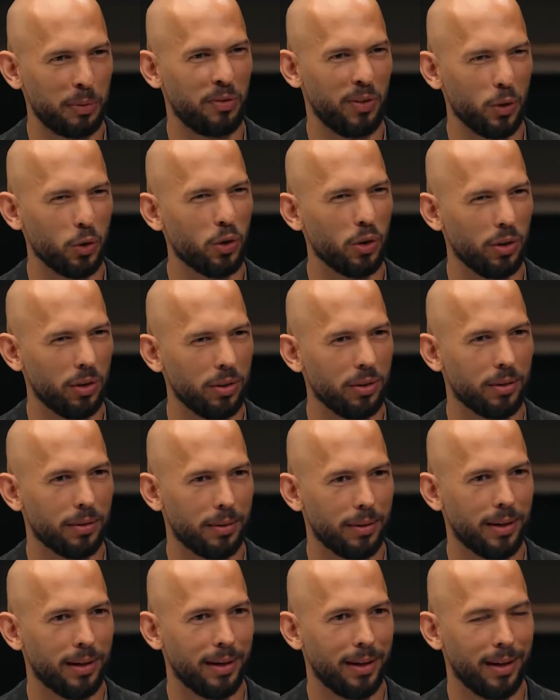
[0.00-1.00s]
me feel good.
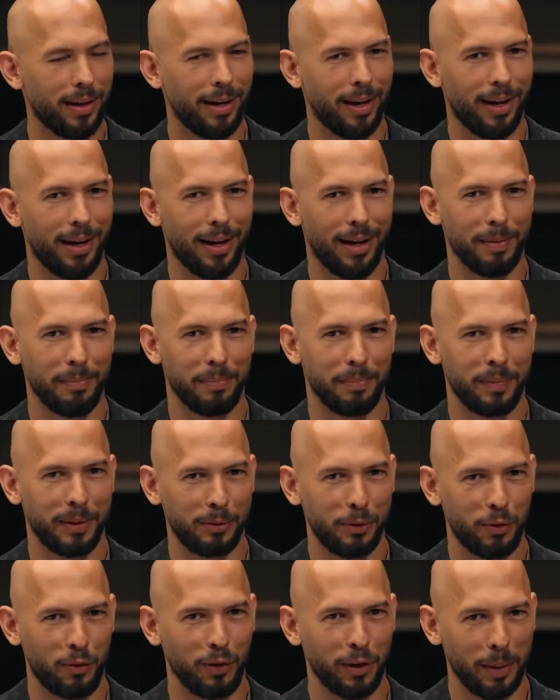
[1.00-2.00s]

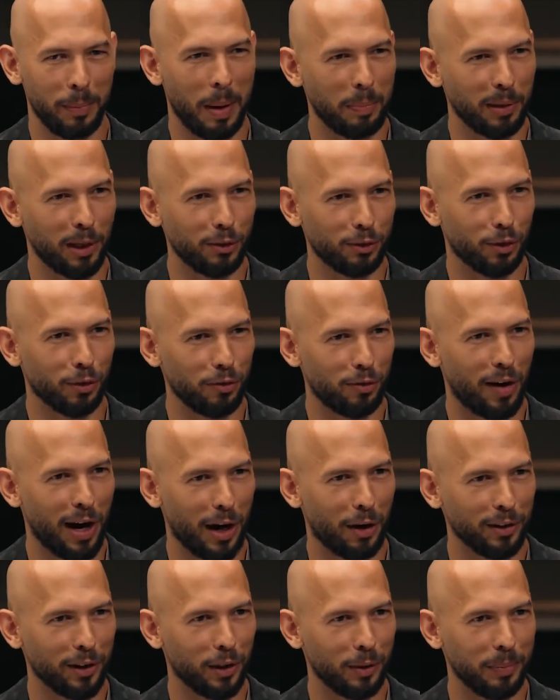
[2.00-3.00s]
Makes me feel like my blood's on
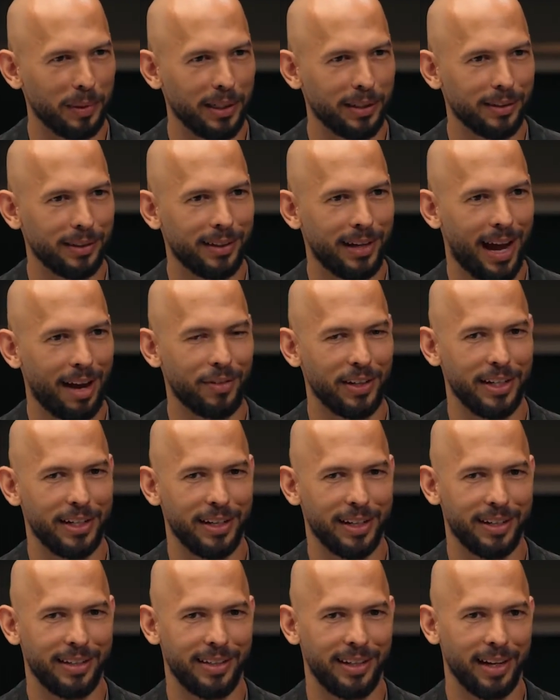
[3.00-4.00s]
fire a little bit. Caffeine
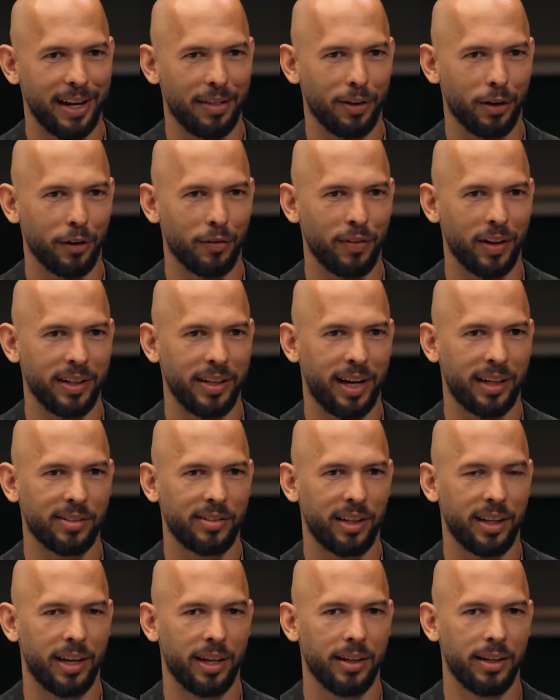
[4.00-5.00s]
and nicotine, I think, are
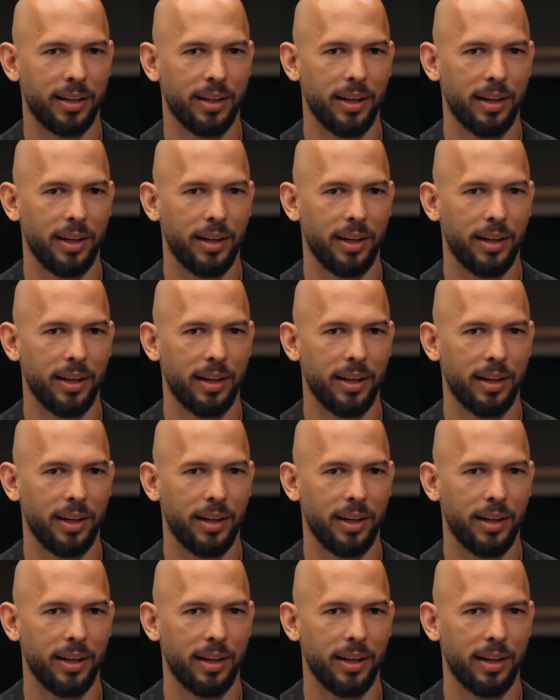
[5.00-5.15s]
fantastic.